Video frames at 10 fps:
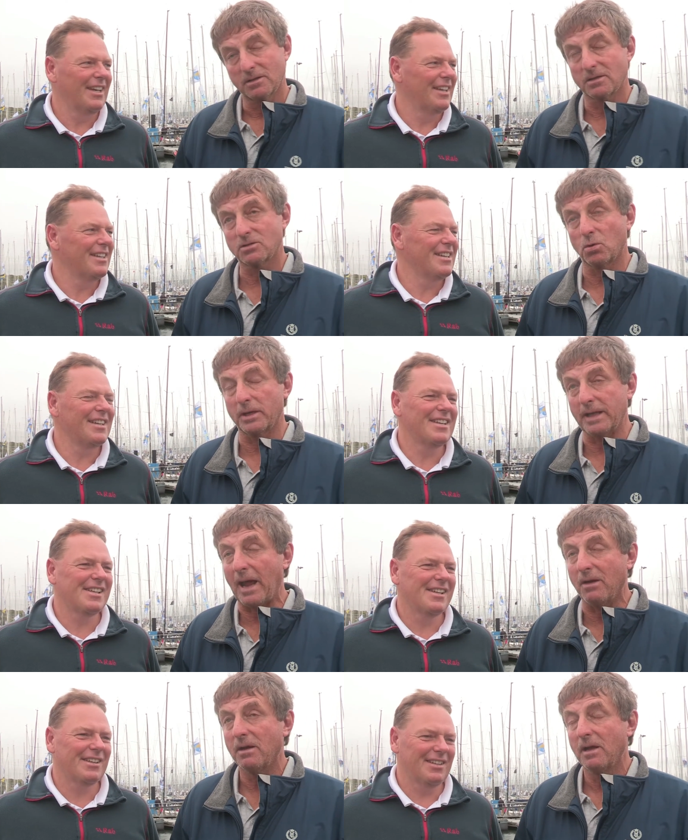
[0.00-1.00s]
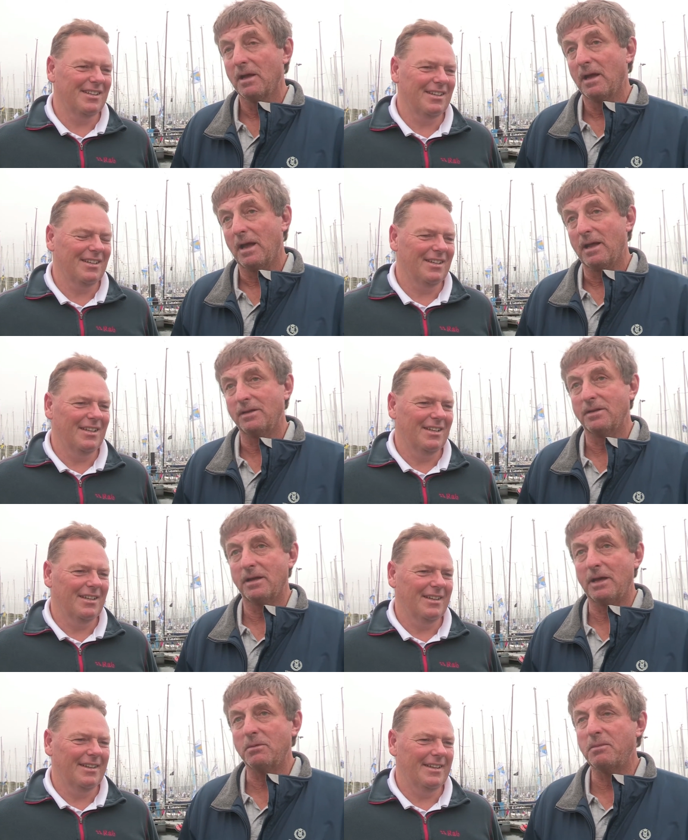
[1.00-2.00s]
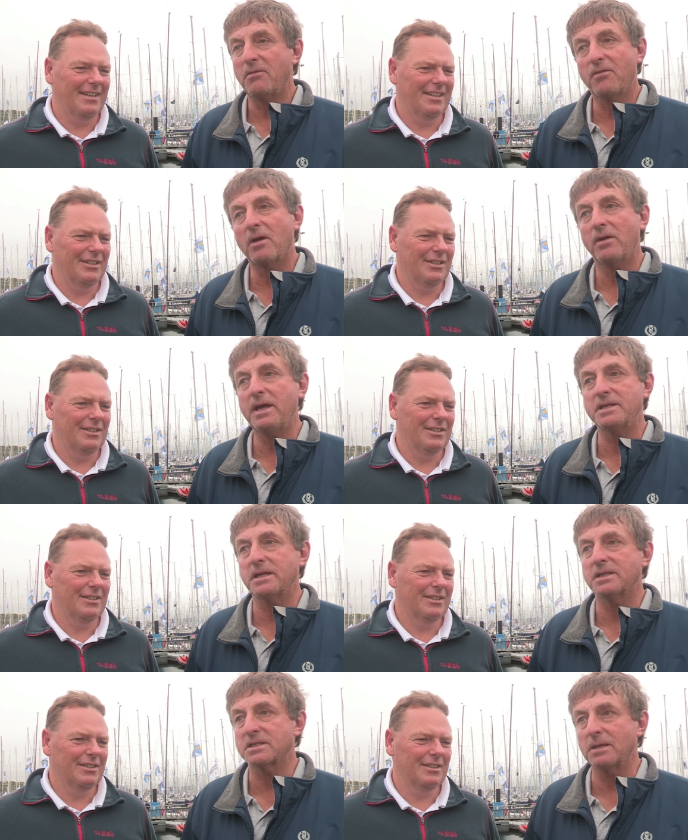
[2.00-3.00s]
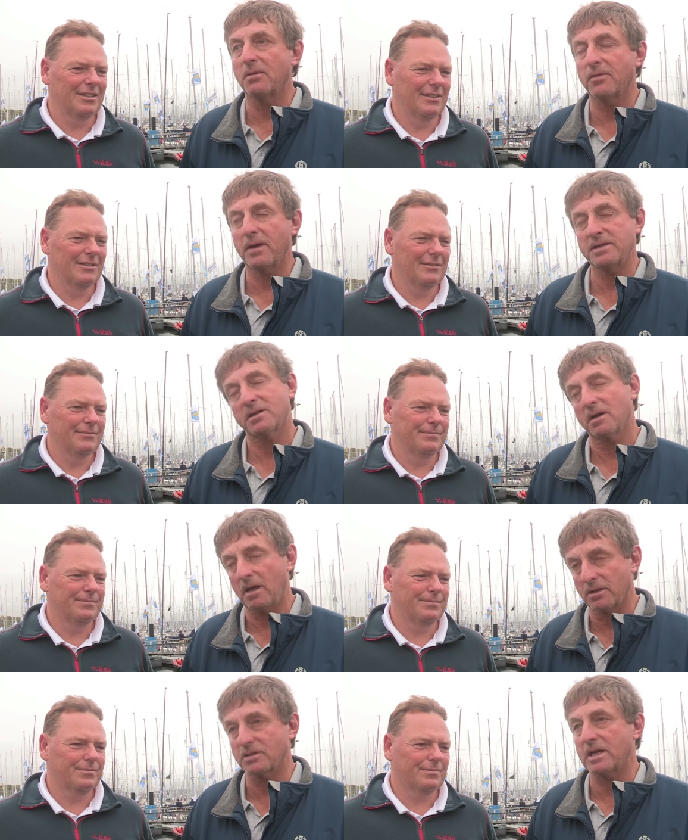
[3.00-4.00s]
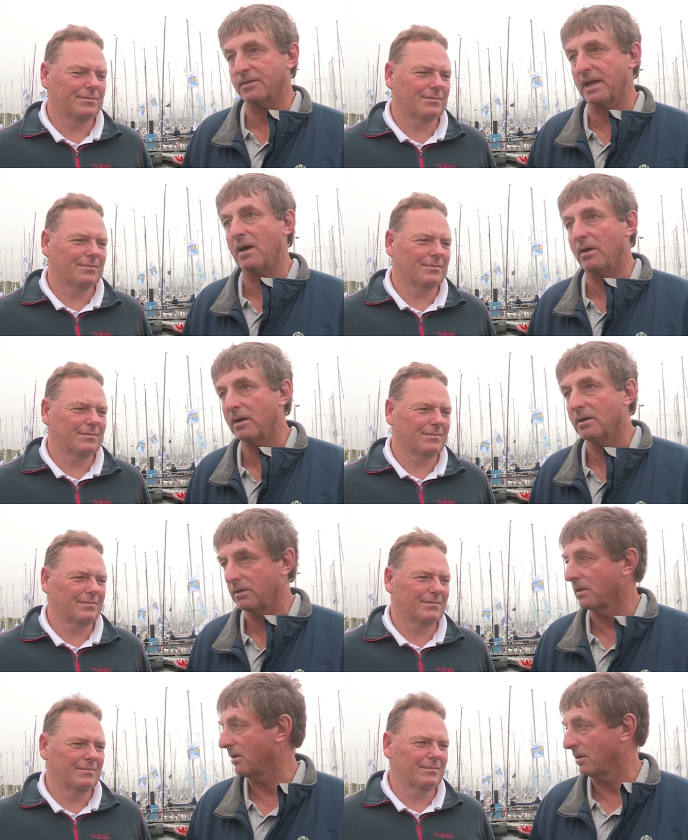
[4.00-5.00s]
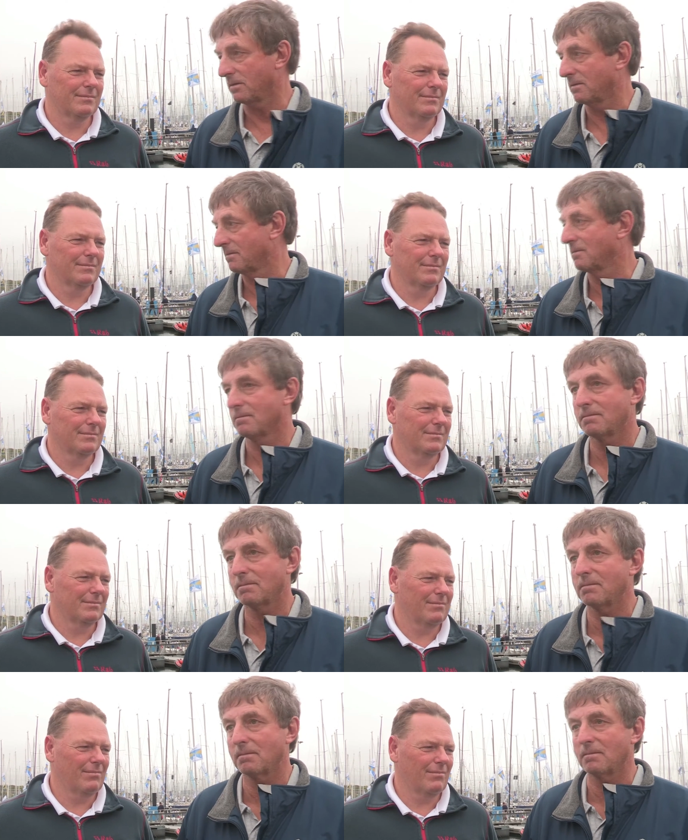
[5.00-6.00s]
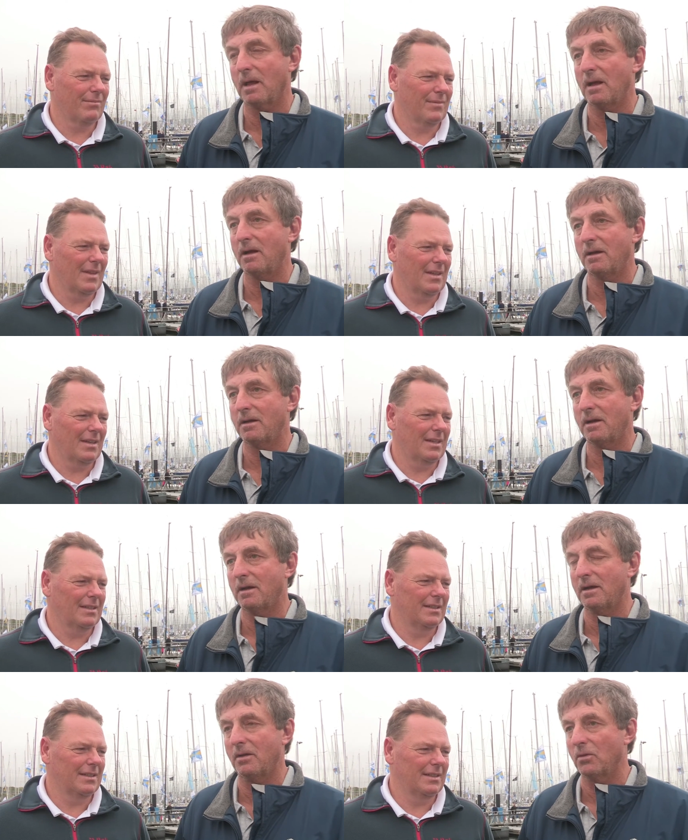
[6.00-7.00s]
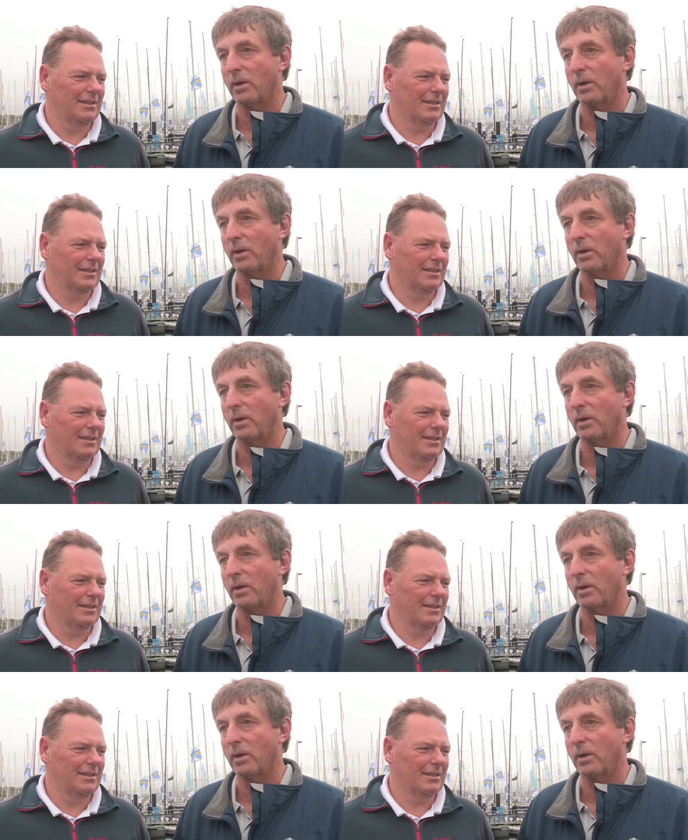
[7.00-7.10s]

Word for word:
Speaker 1: to sort it out. And it would be very easy to slip off the pace and say, oh, just have an hour, you know, and, uh, on the